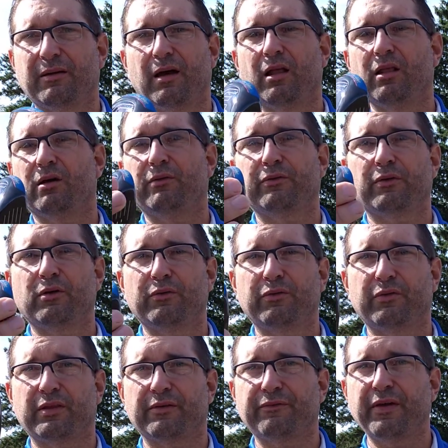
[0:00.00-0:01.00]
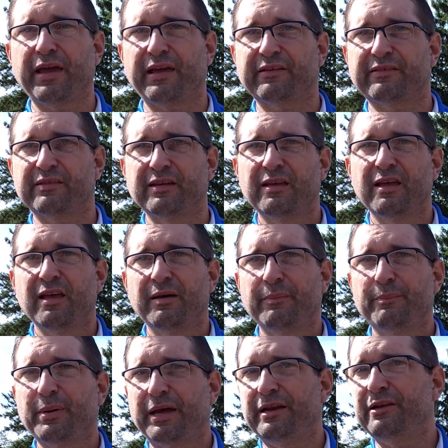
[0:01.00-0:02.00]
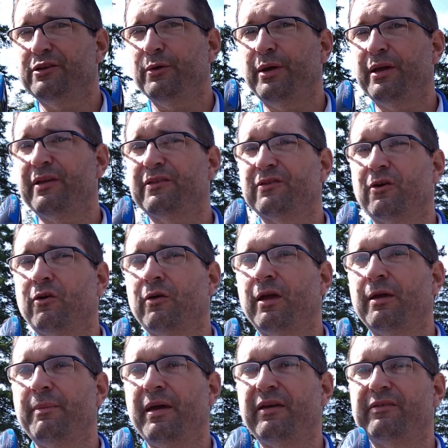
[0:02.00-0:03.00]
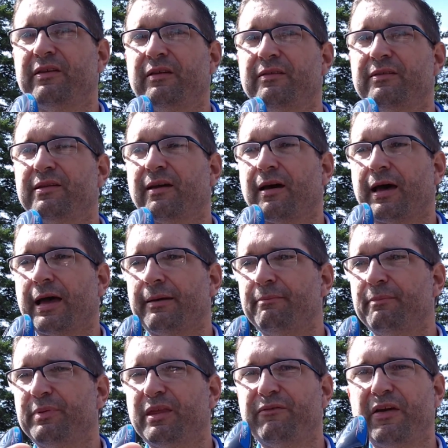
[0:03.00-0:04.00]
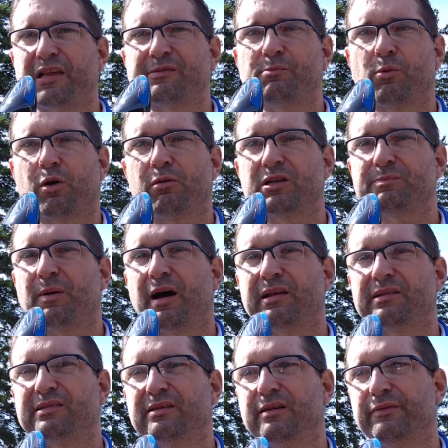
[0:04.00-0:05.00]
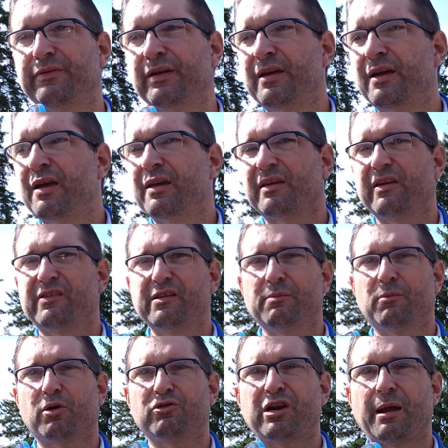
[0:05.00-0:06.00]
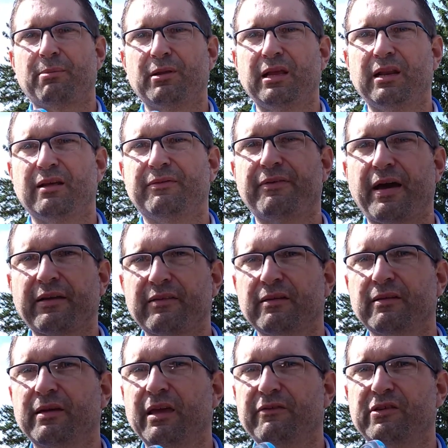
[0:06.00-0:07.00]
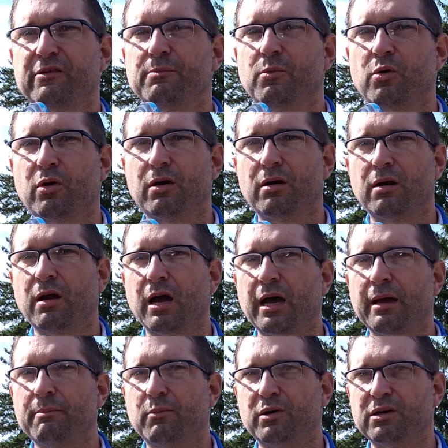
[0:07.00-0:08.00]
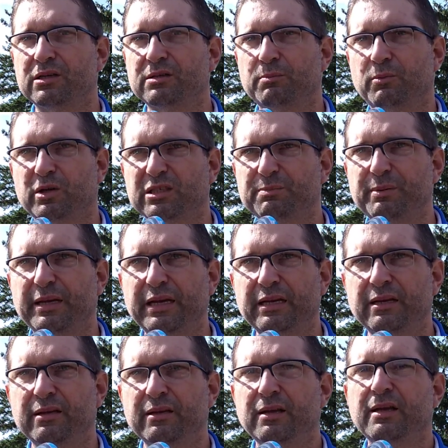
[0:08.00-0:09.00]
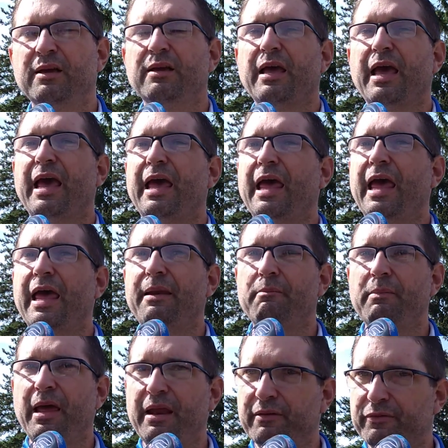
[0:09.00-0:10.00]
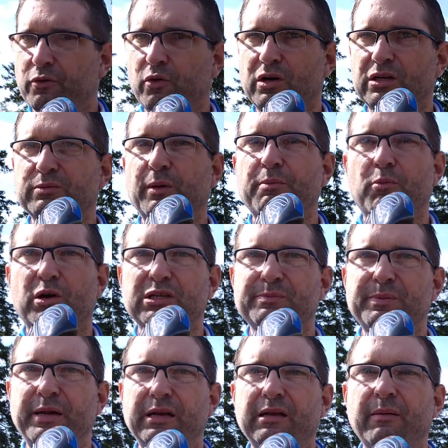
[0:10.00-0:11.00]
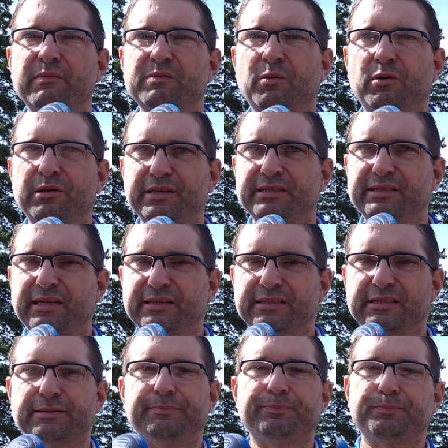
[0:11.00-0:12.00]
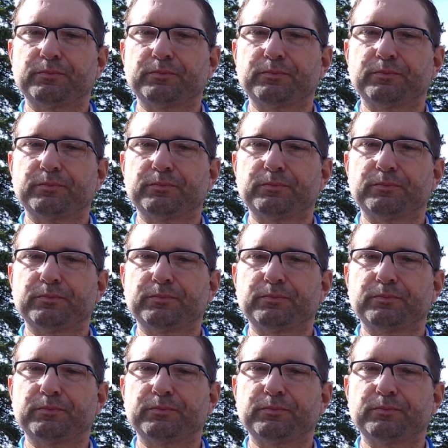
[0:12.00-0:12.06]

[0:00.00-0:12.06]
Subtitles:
all over the face. But in doing so, it makes it the face more responsive, gives you more trampoline effect, gives you more speed, and of course, with more speed comes more distance.